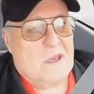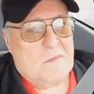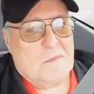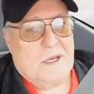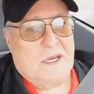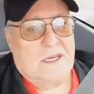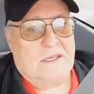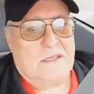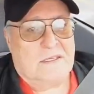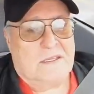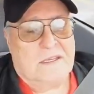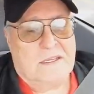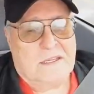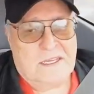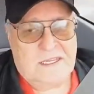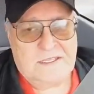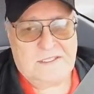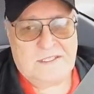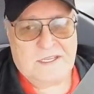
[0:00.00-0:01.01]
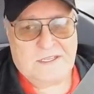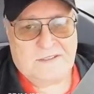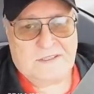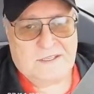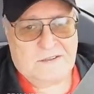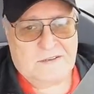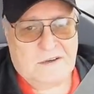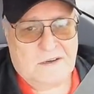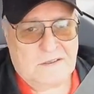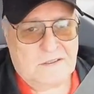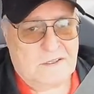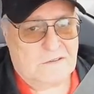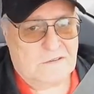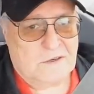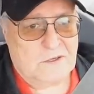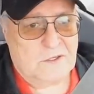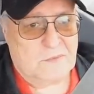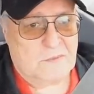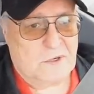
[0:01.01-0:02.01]
But he said they're on
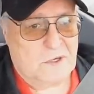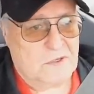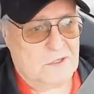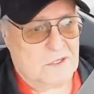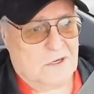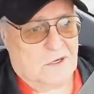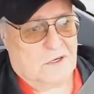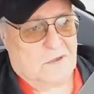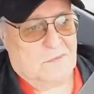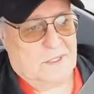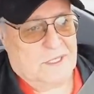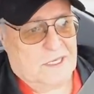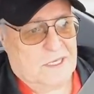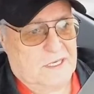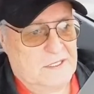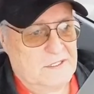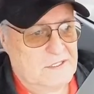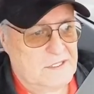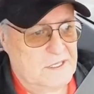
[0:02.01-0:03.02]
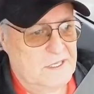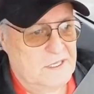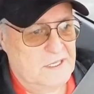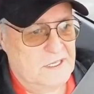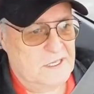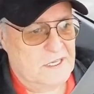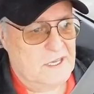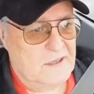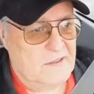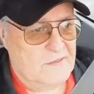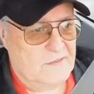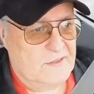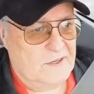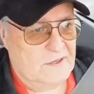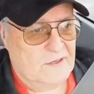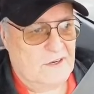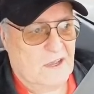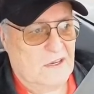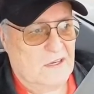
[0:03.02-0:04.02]
Corona protocol because
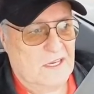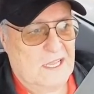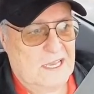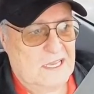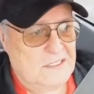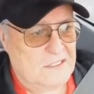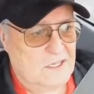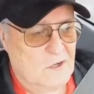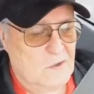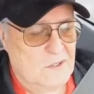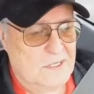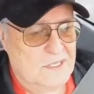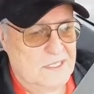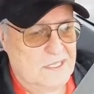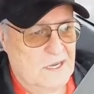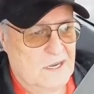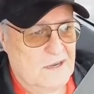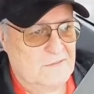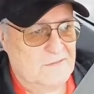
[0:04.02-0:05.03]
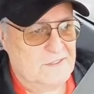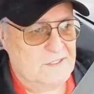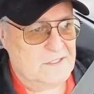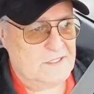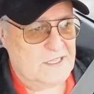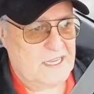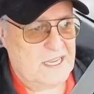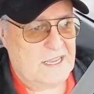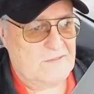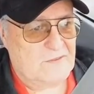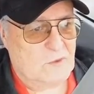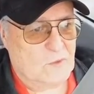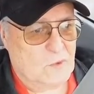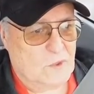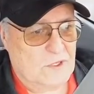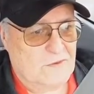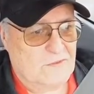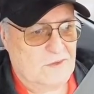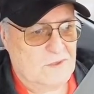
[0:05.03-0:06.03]
they're not allowed to go into the office. They have to
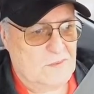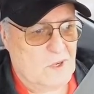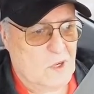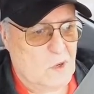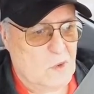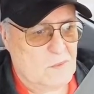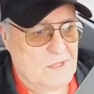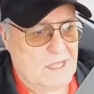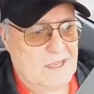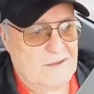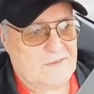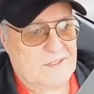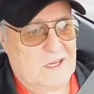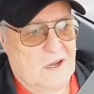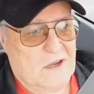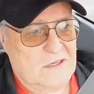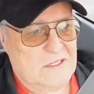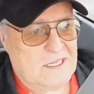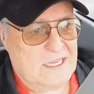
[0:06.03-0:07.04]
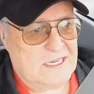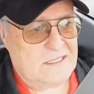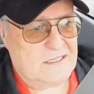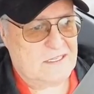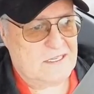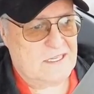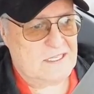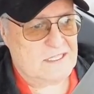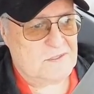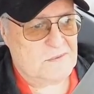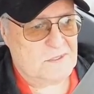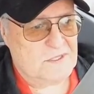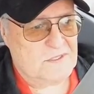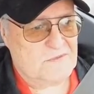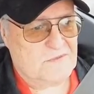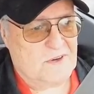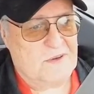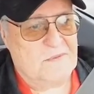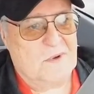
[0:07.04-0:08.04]
work from home. They have to contact customers
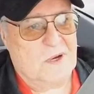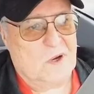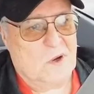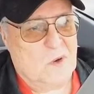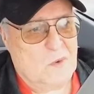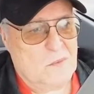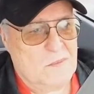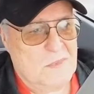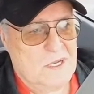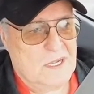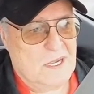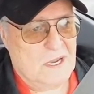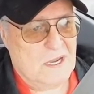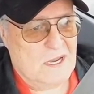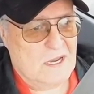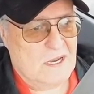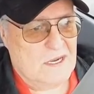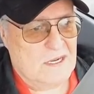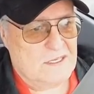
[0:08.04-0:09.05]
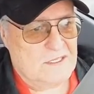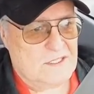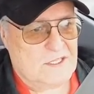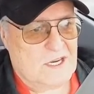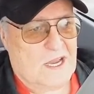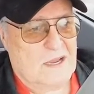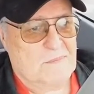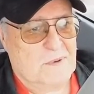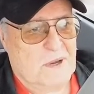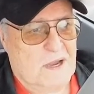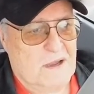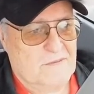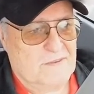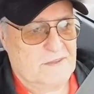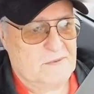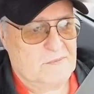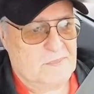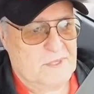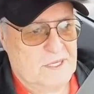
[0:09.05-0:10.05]
from home stop off
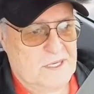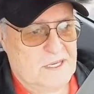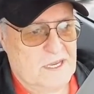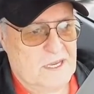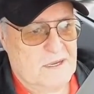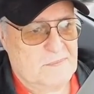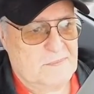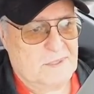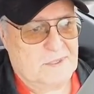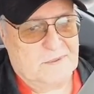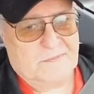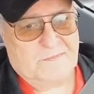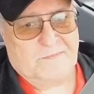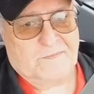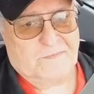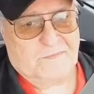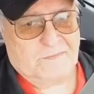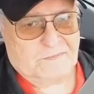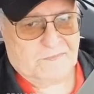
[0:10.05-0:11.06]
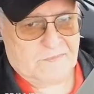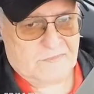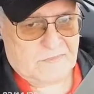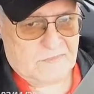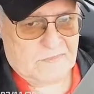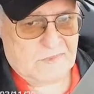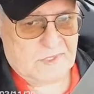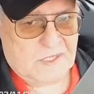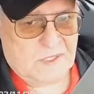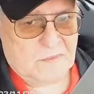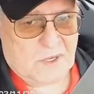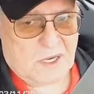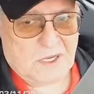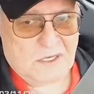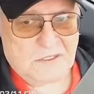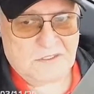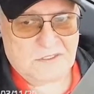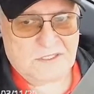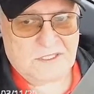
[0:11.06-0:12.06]
and pick up the
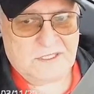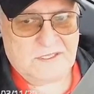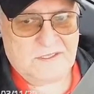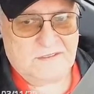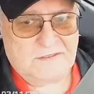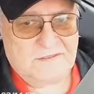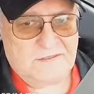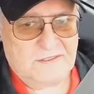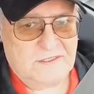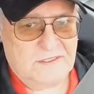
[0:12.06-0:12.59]
bottles of